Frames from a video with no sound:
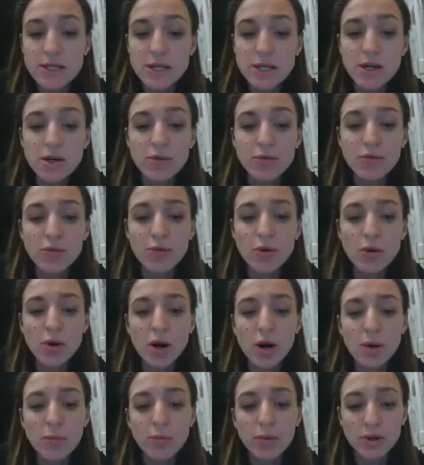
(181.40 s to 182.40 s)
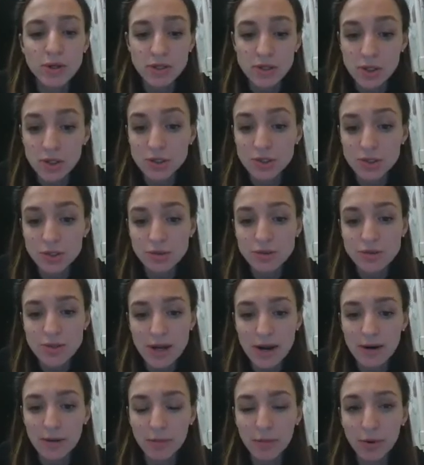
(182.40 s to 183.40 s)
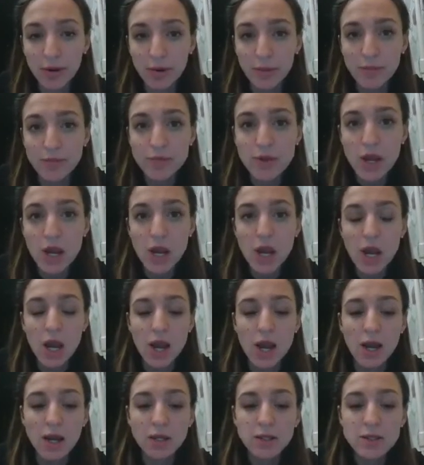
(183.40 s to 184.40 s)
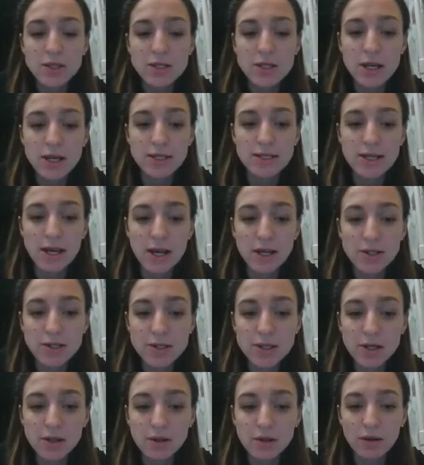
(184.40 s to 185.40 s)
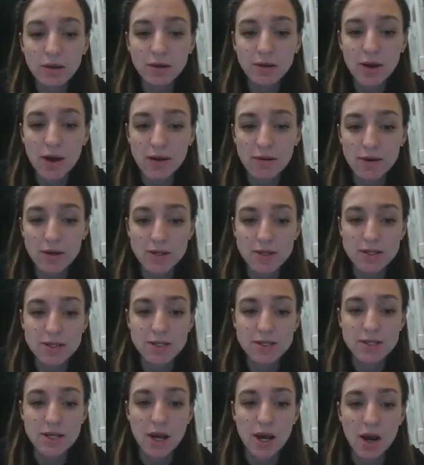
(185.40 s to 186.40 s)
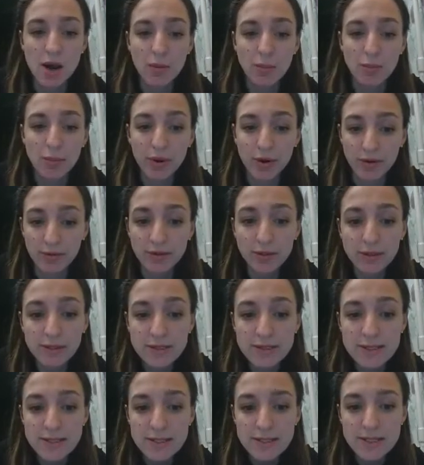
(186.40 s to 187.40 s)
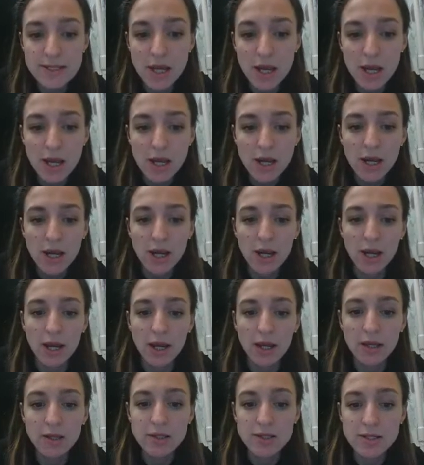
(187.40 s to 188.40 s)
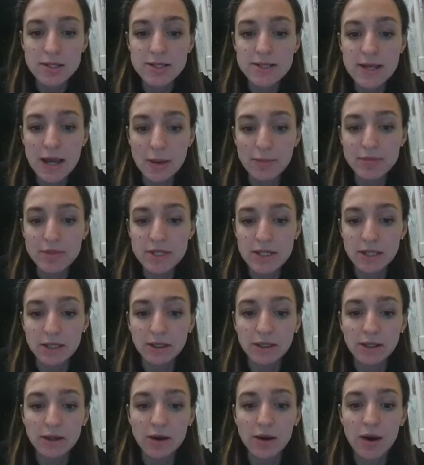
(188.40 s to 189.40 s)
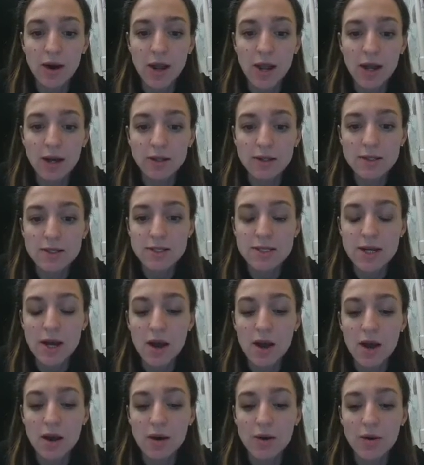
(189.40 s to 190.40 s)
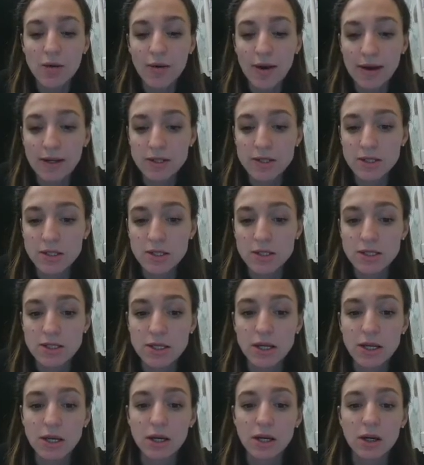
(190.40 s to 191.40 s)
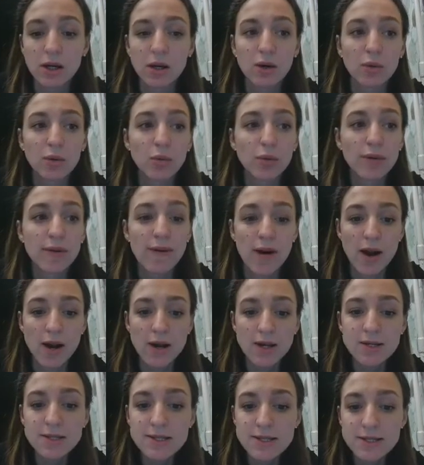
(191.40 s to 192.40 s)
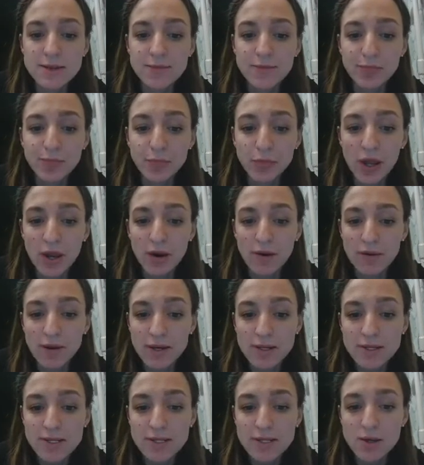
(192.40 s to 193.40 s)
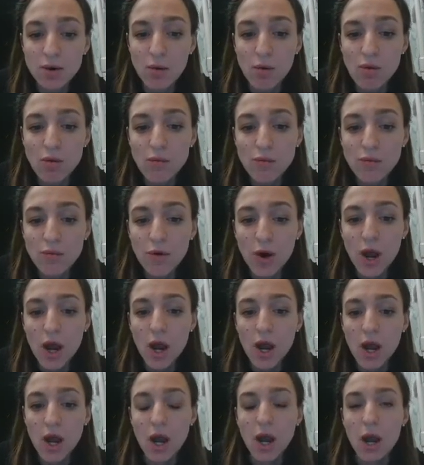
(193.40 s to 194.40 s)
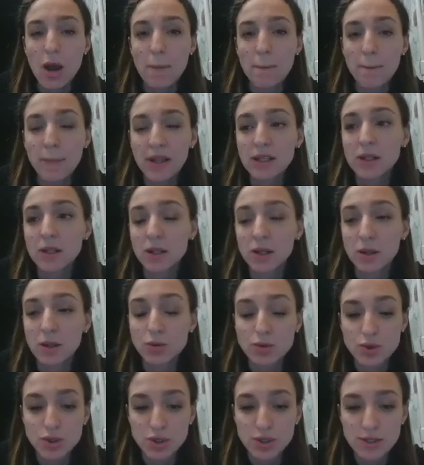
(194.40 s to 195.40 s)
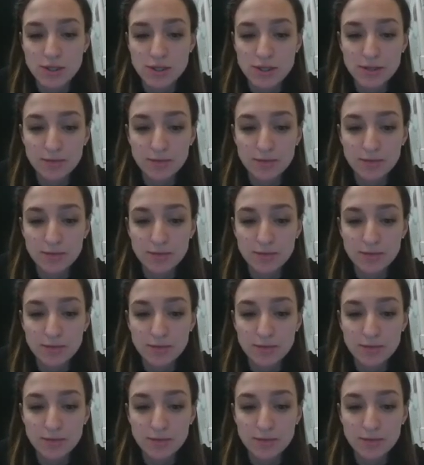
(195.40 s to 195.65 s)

uh, for periodontal therapy, and uh, dental caries uh, prevalence, uh, intercepting and correcting varies areas of uh, malocclusion.